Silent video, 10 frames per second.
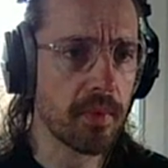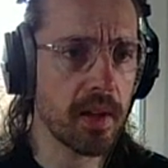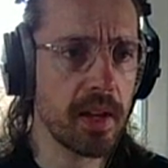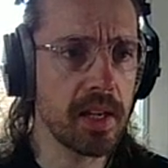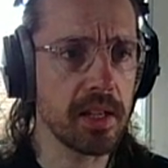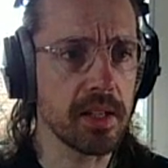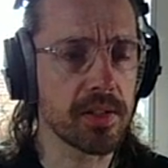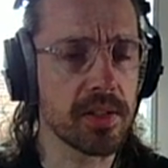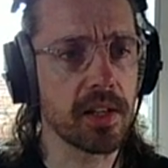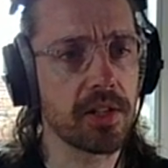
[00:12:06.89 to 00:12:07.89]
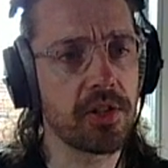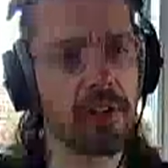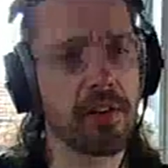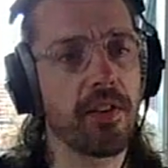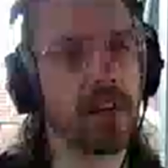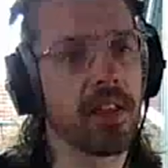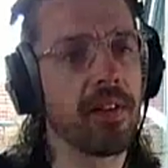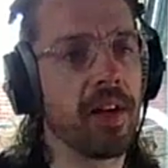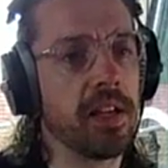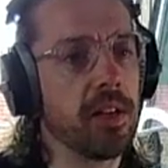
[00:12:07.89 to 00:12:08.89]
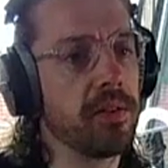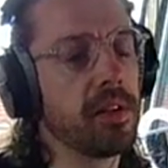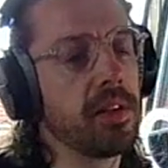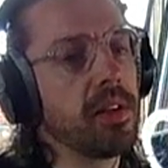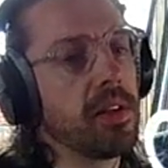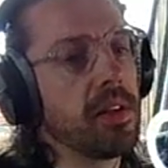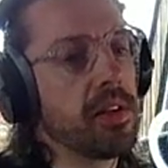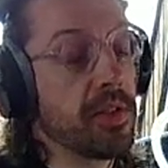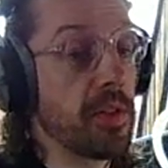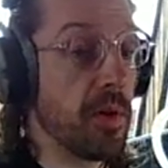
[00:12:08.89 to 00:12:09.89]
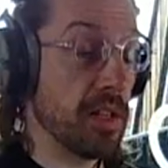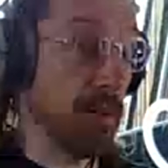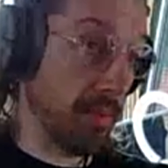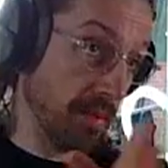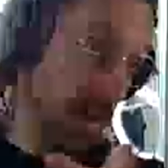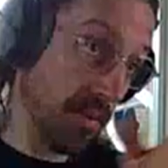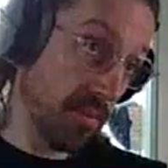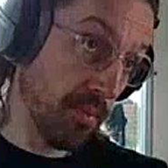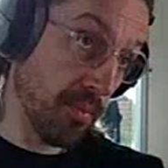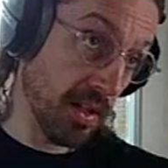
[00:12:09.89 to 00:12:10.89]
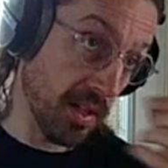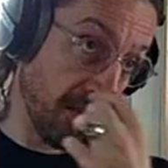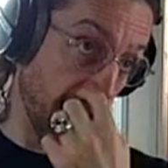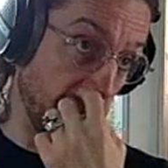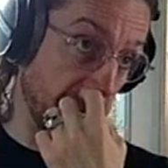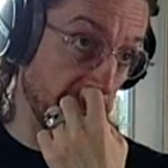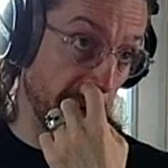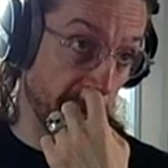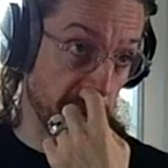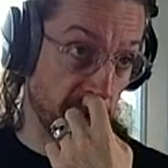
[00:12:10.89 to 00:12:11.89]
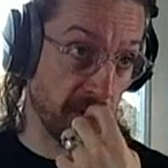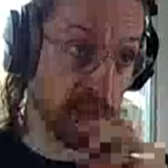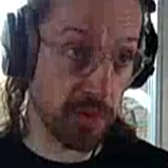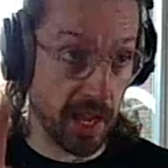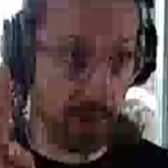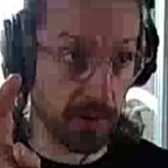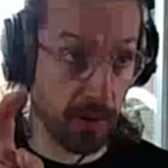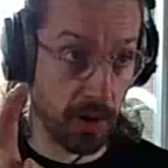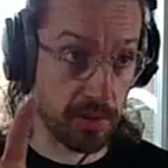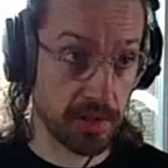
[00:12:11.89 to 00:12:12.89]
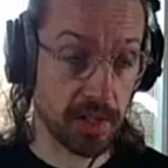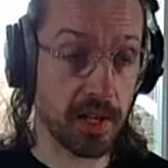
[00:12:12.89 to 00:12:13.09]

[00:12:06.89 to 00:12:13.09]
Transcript: is stringify that value, because otherwise it puts it directly into local storage without quotes.